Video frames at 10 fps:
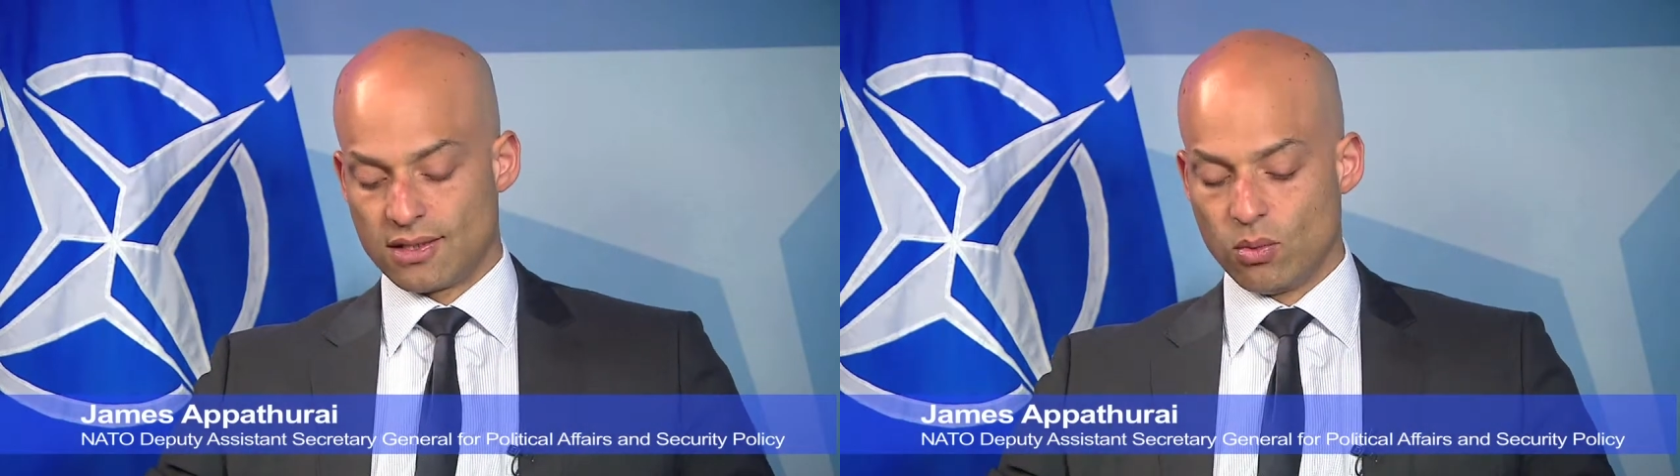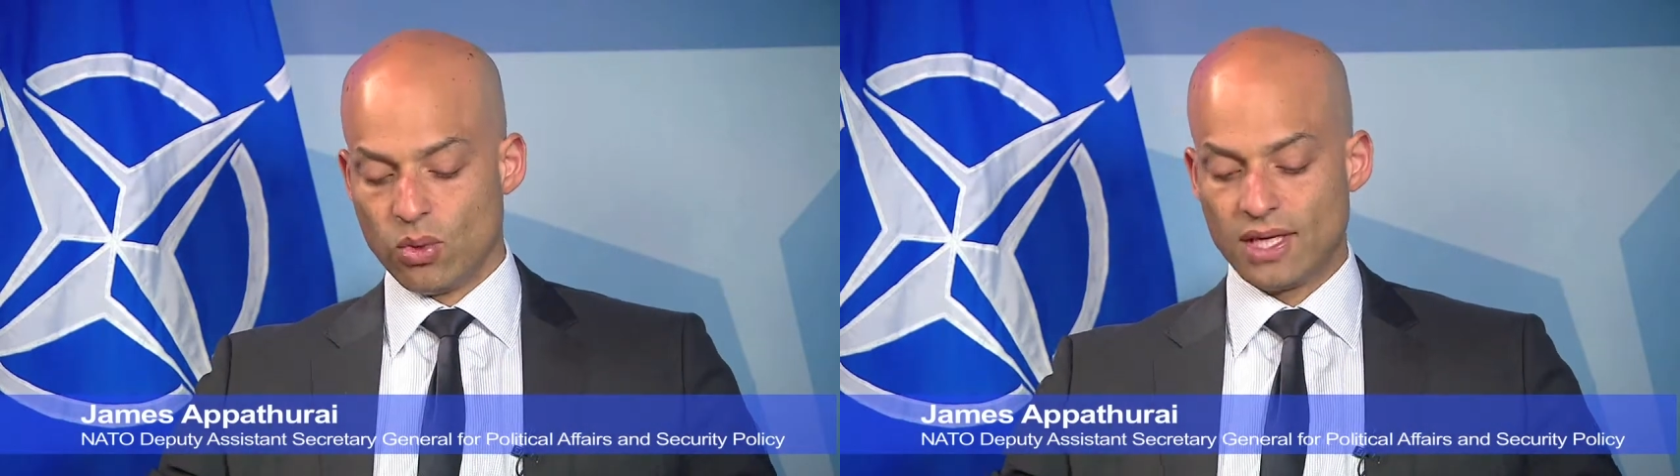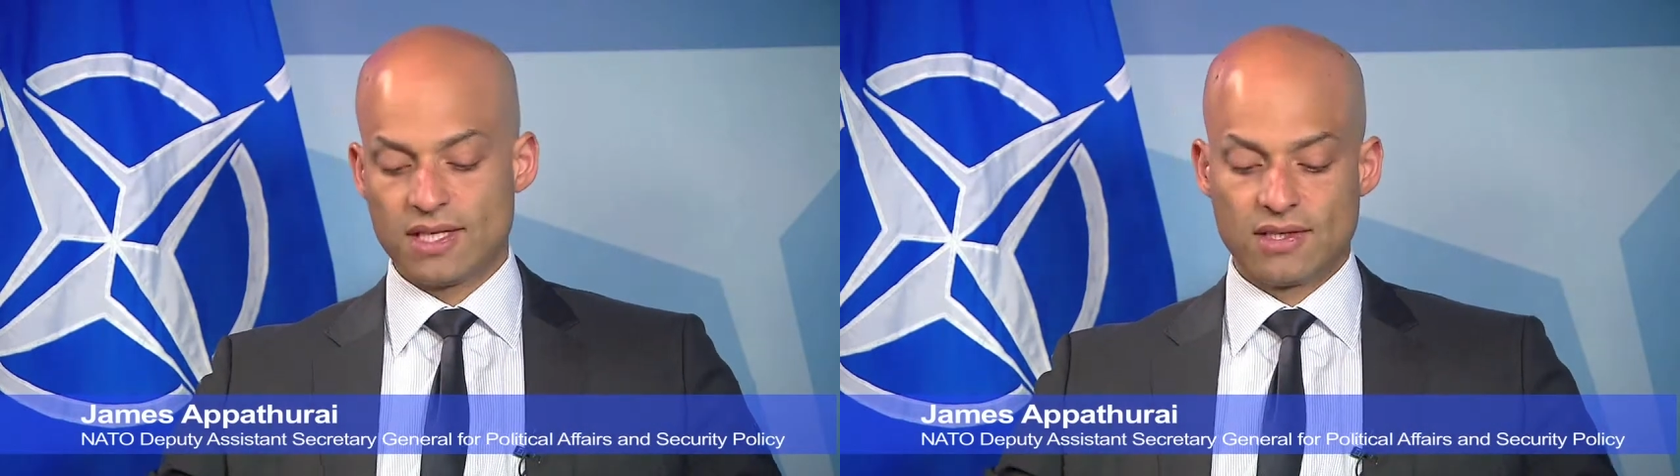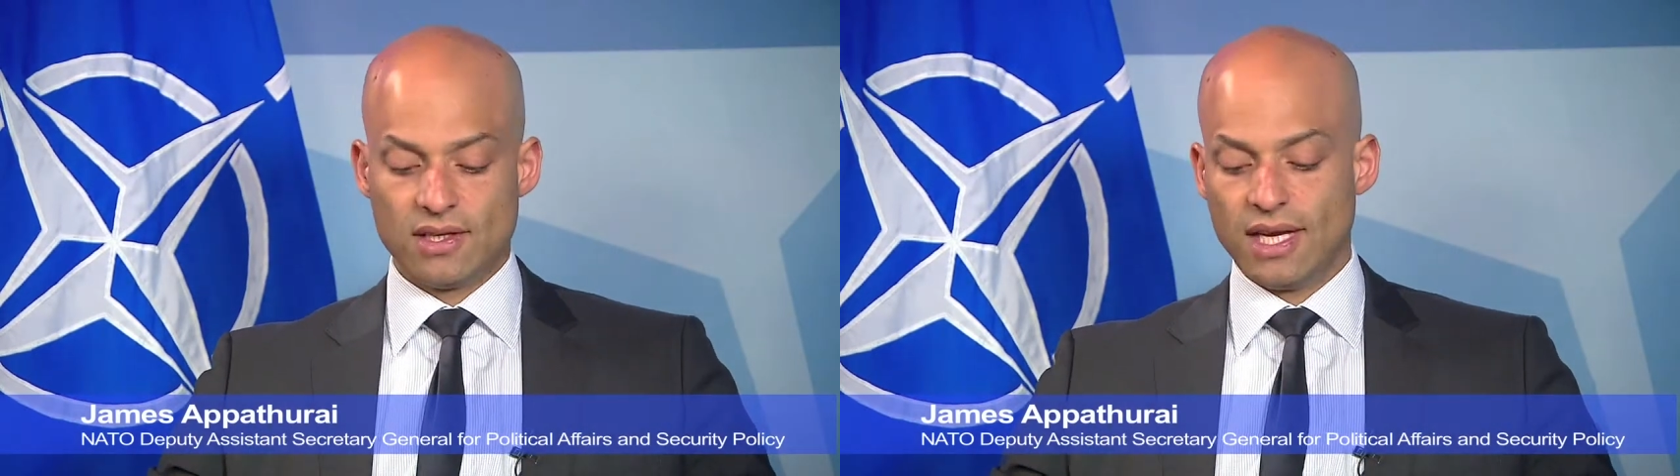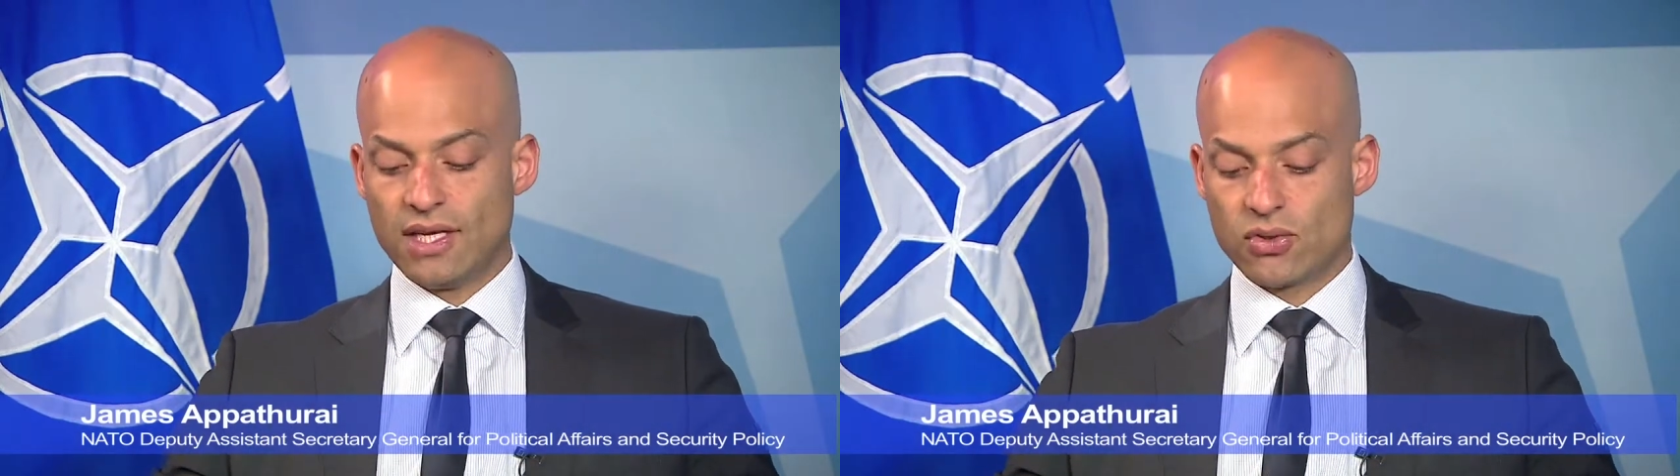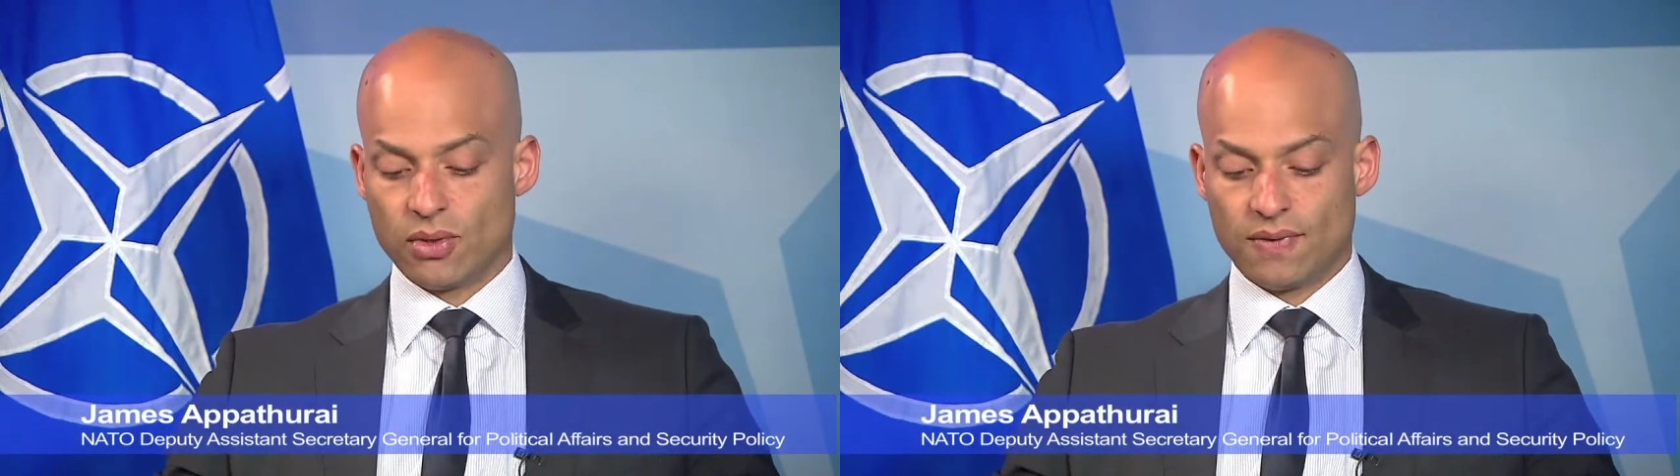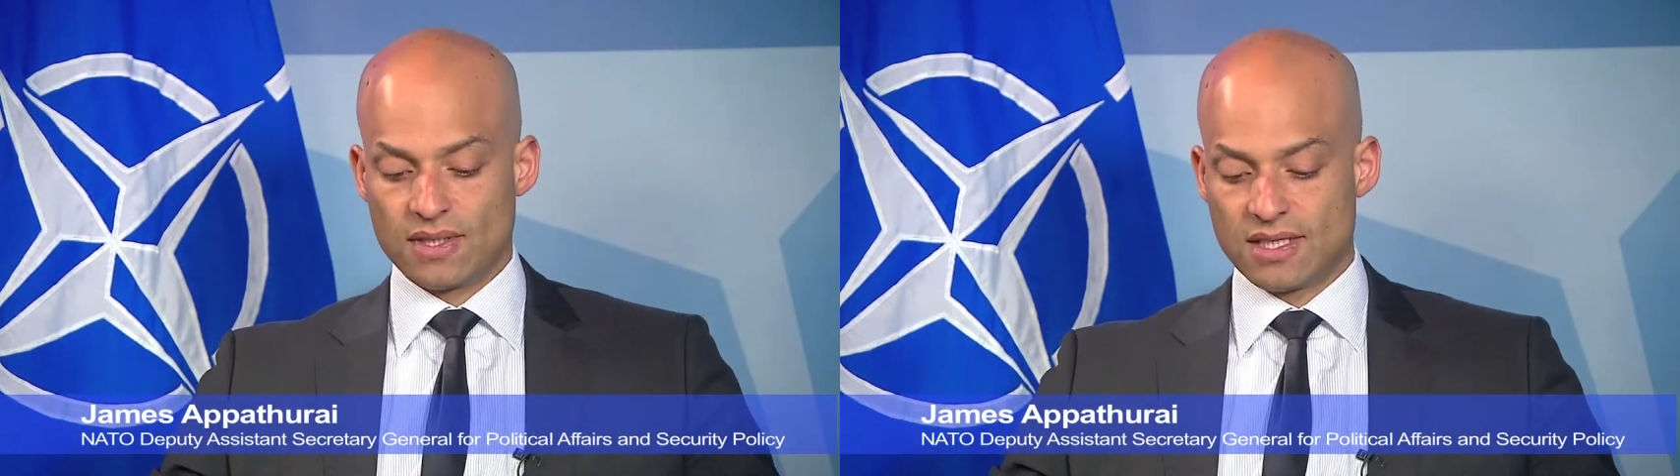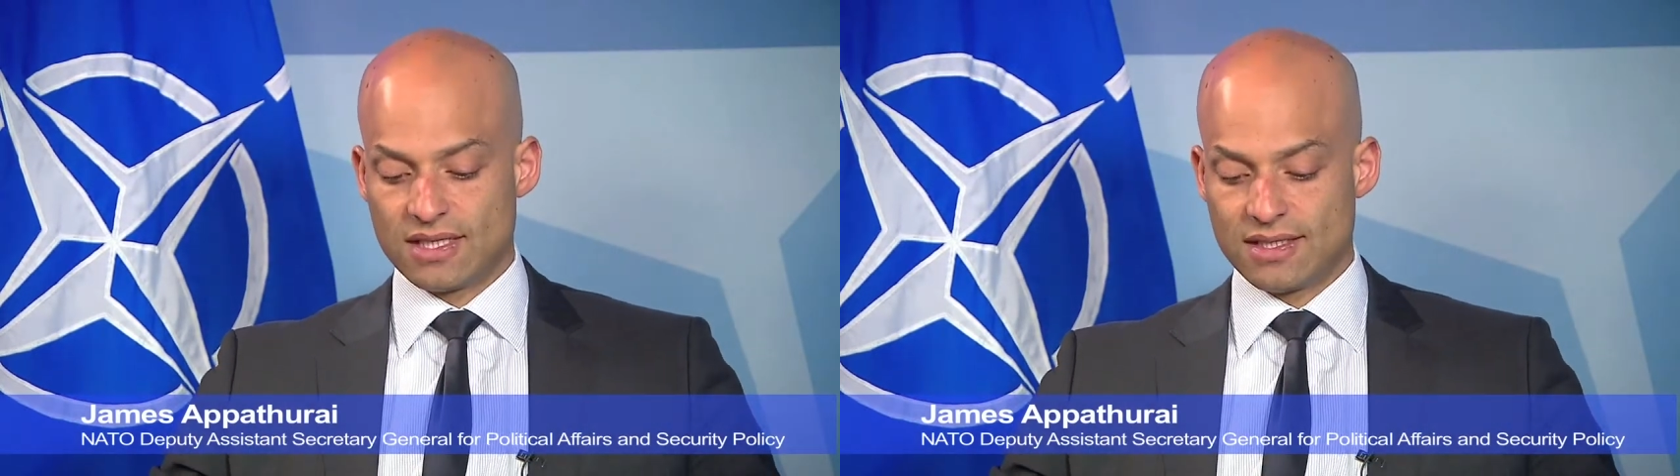what is the nature of
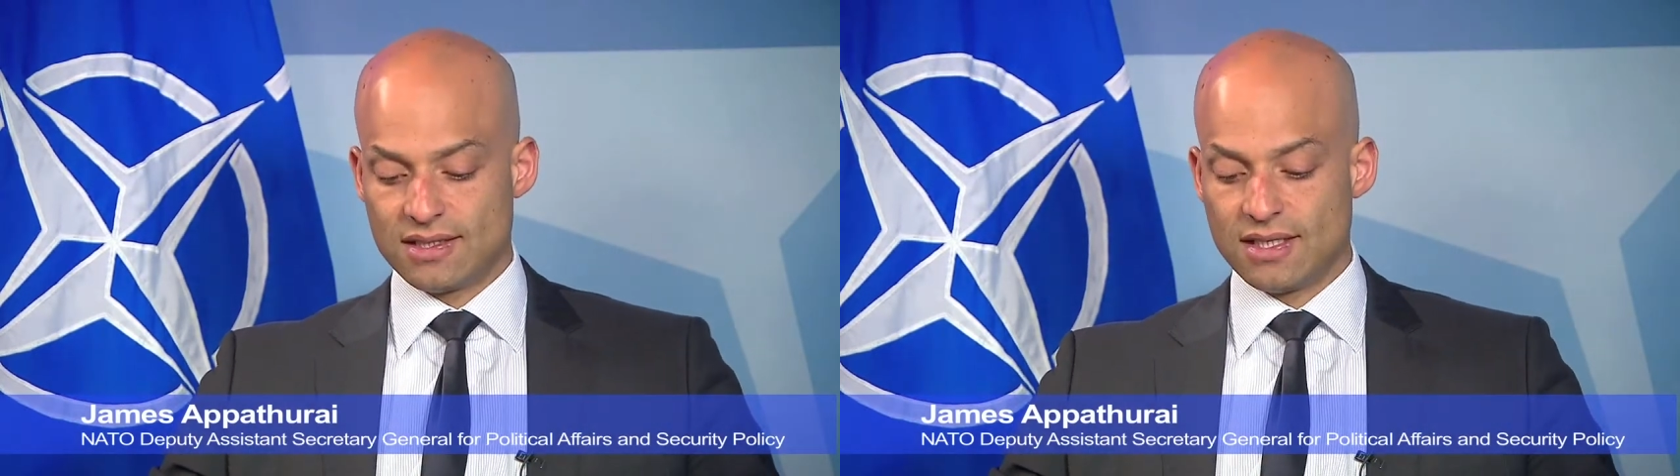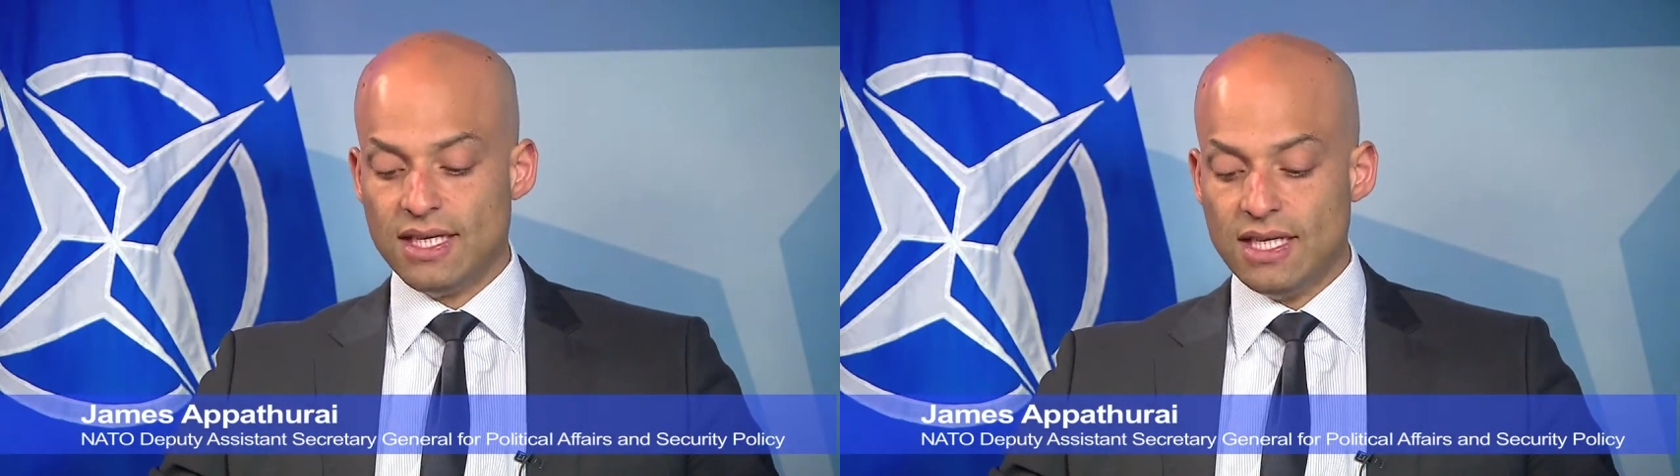assistance